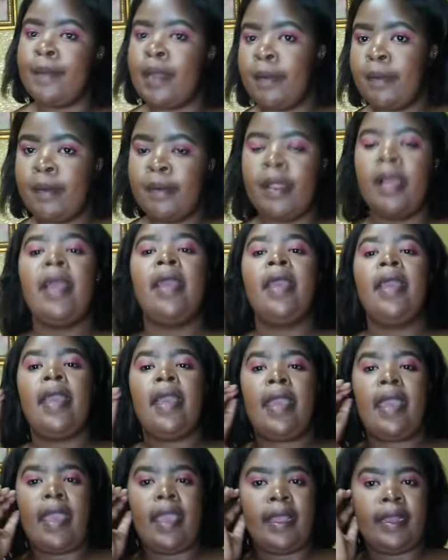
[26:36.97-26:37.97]
Blah blah blah.
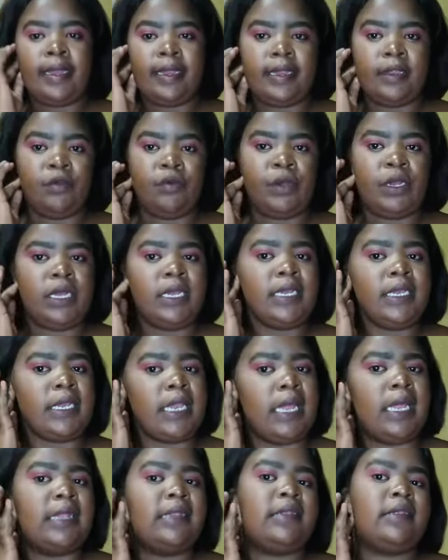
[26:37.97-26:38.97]
And he really
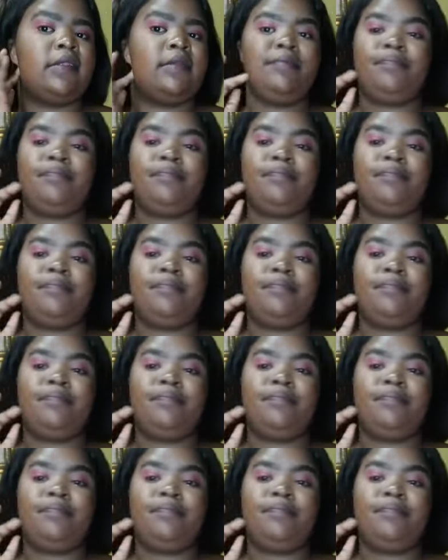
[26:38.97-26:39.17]
does.